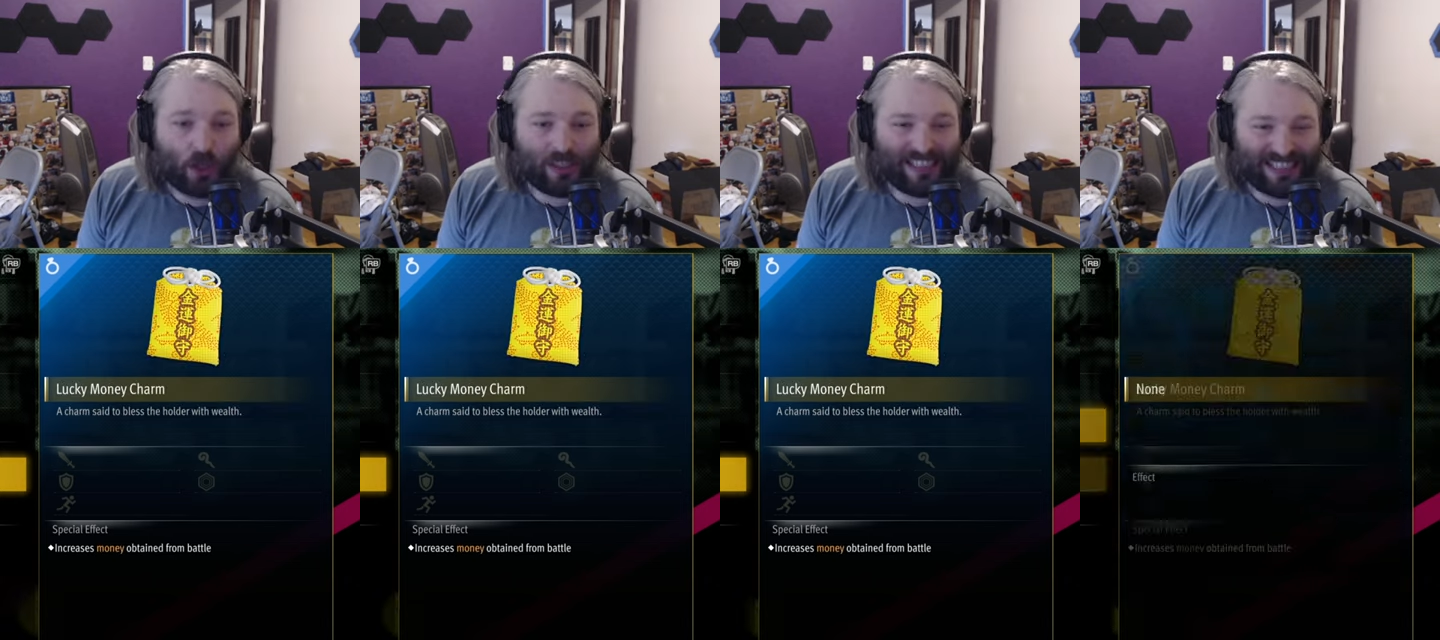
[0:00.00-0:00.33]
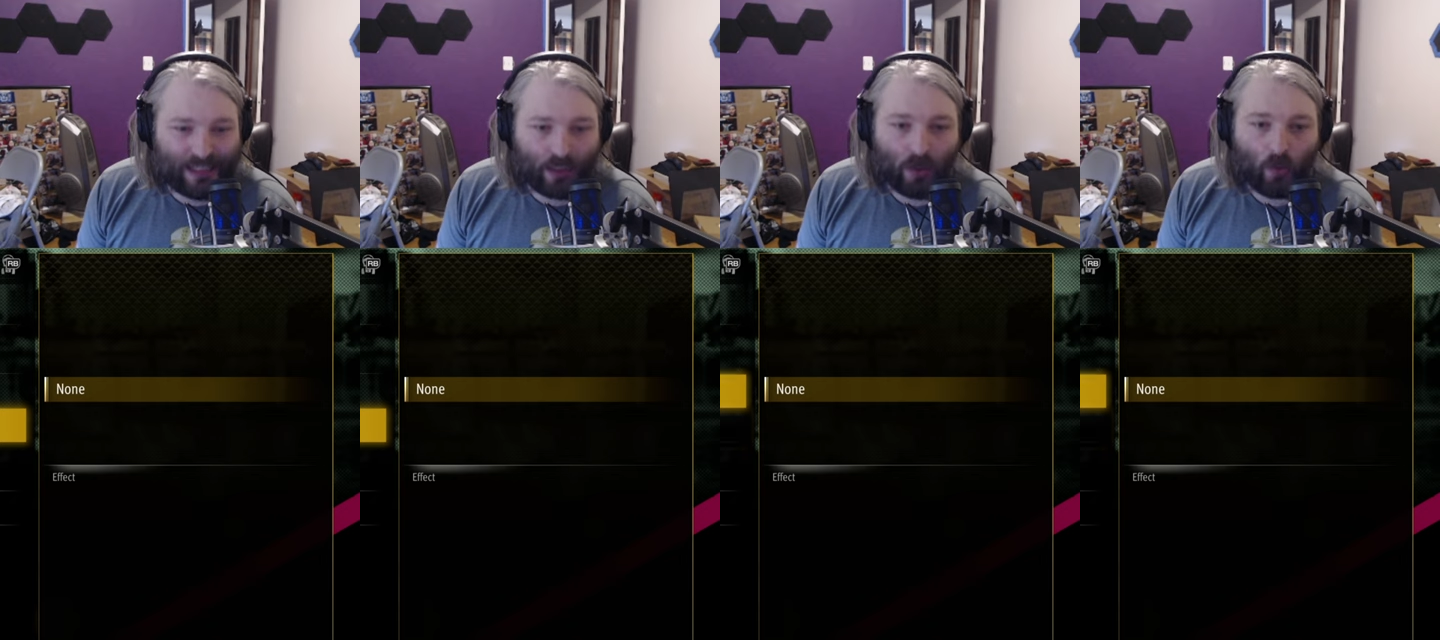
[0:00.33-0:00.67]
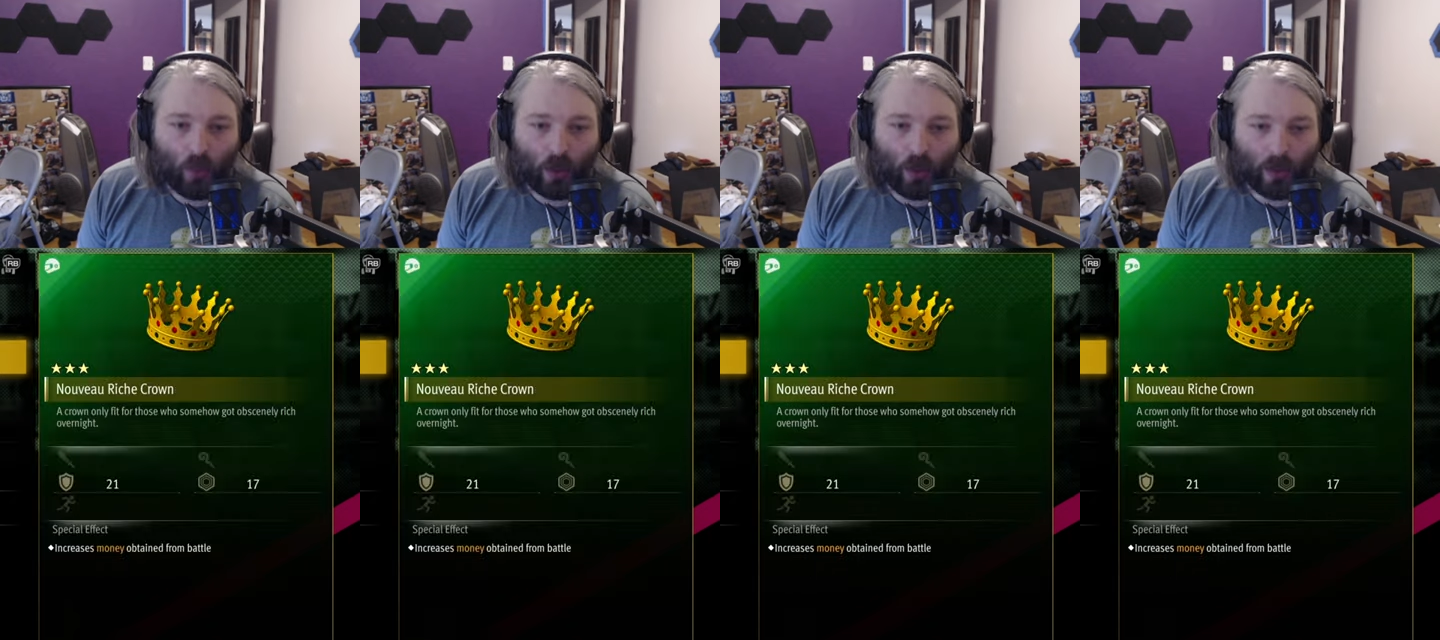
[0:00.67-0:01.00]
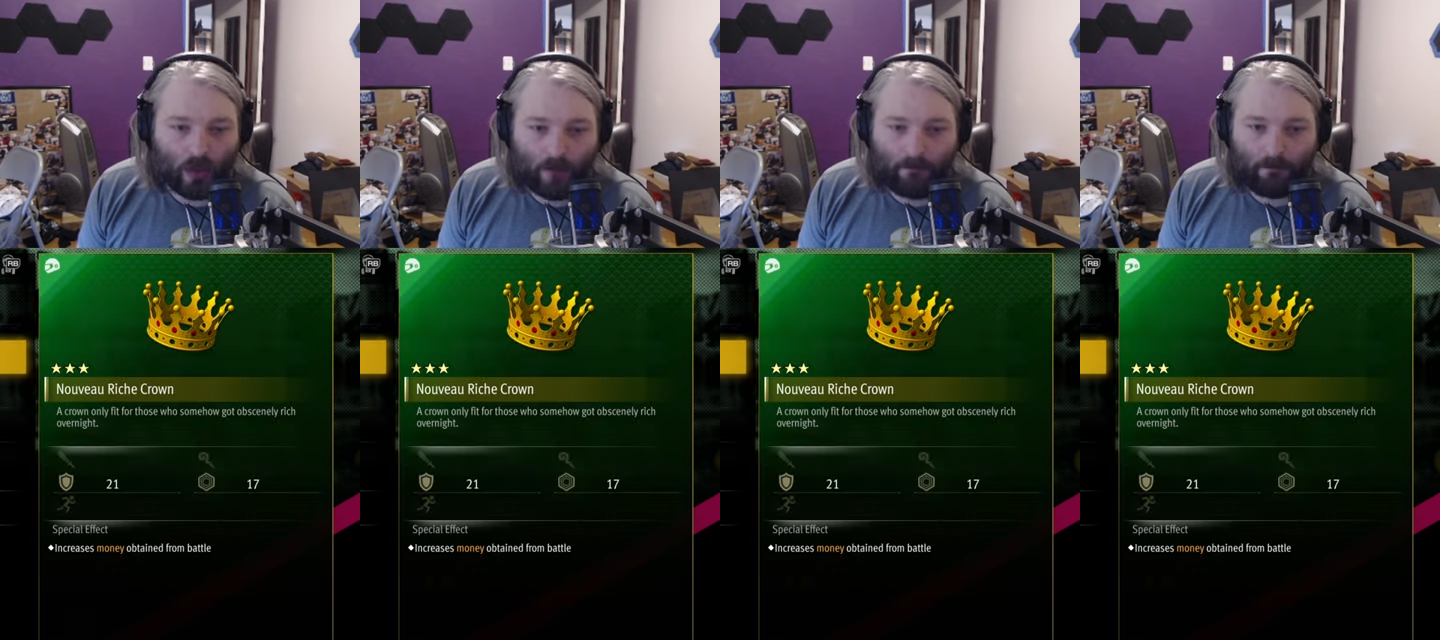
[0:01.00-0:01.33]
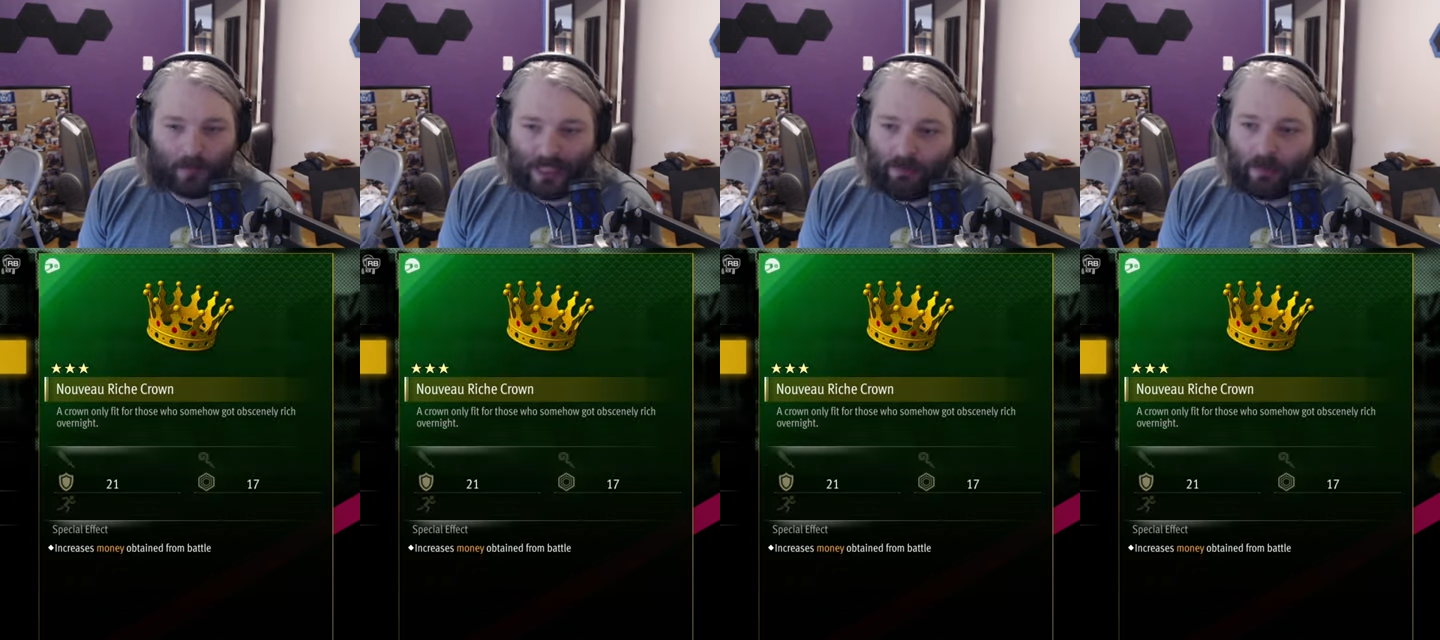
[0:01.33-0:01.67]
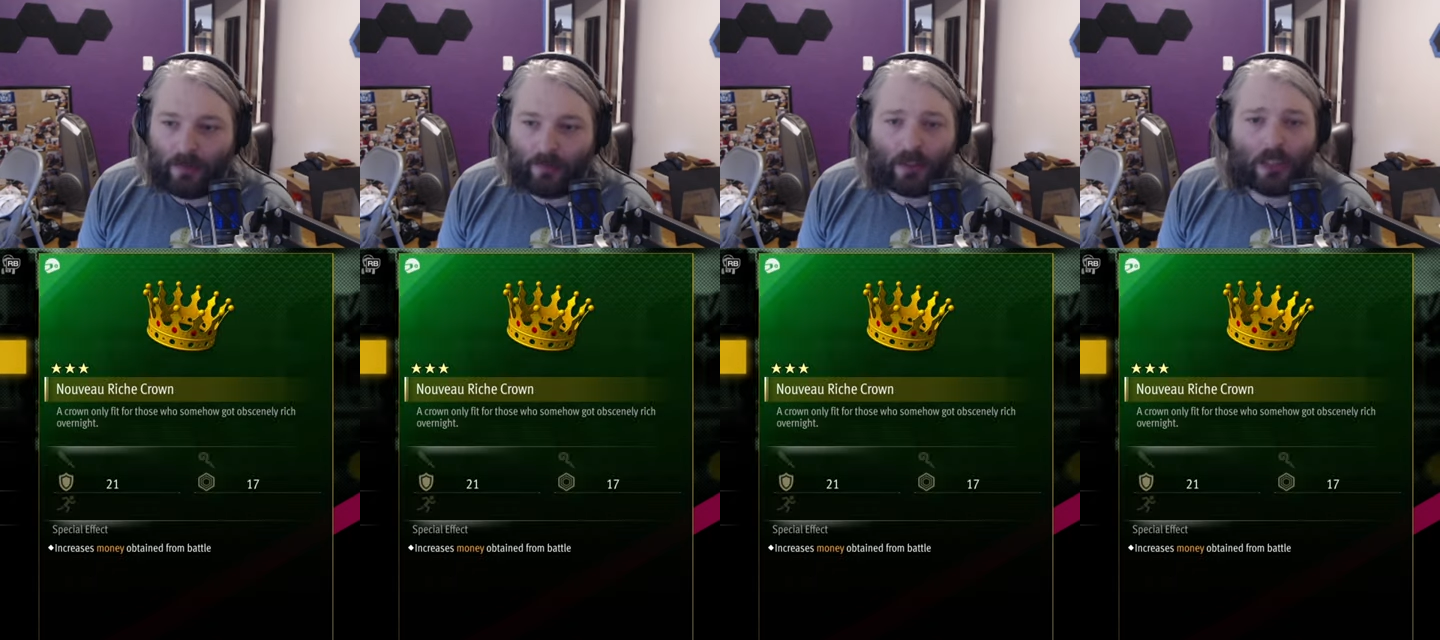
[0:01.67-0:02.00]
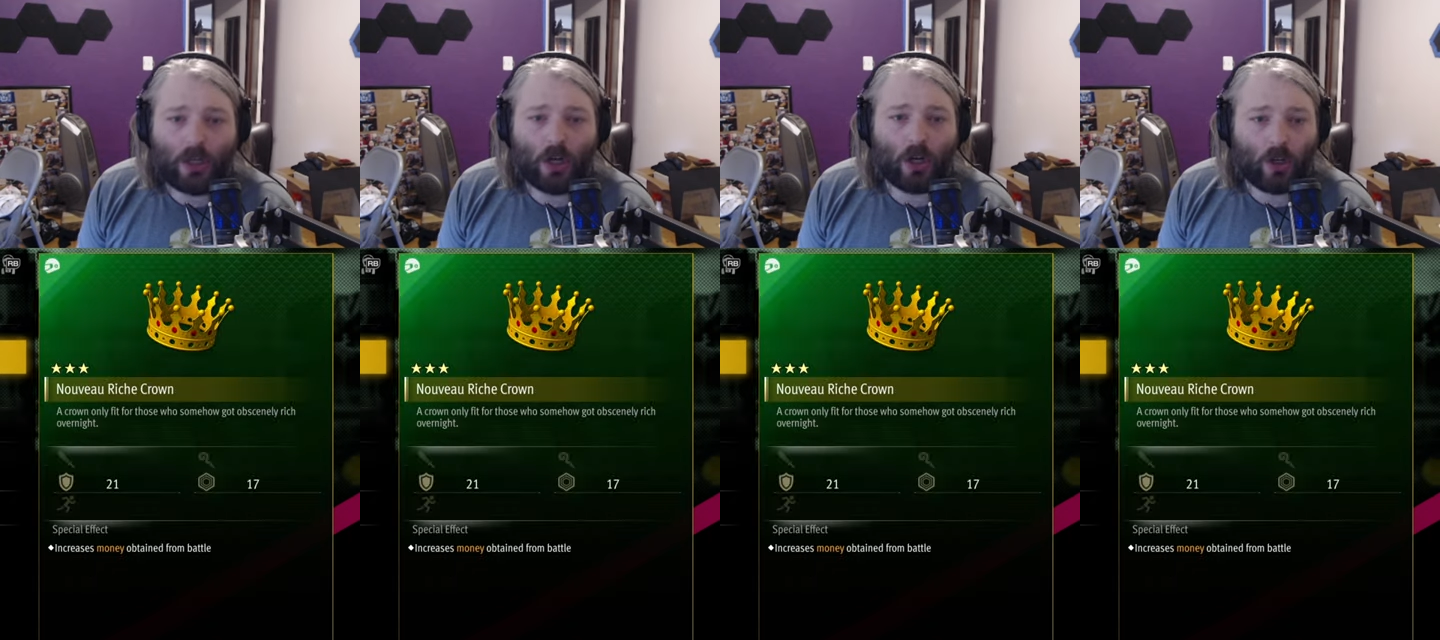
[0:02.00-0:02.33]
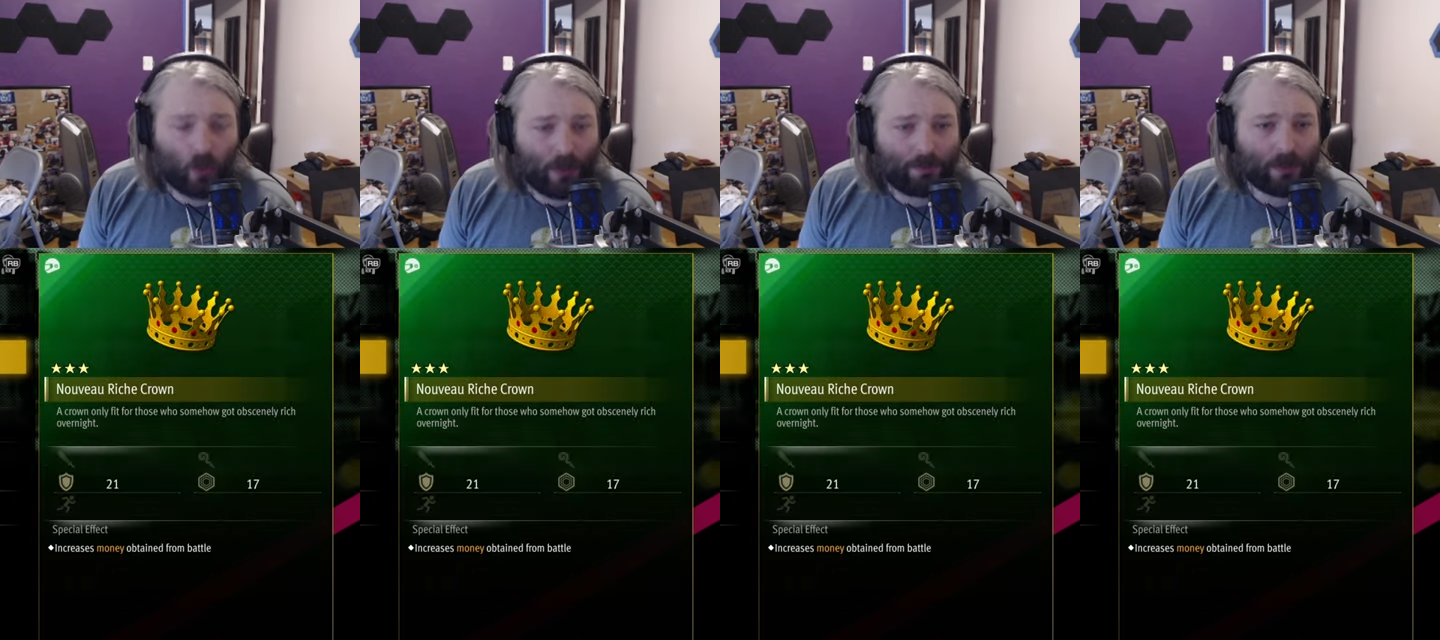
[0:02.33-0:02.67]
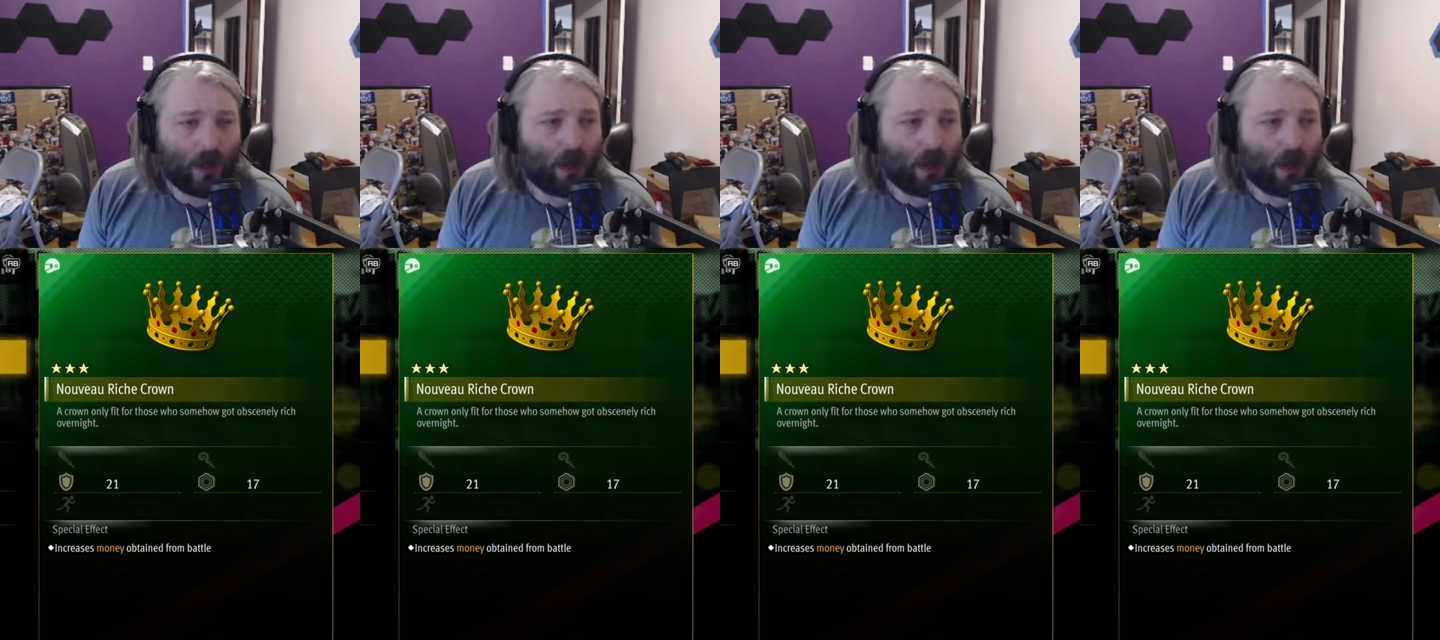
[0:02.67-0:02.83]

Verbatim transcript: still work even if these are equipped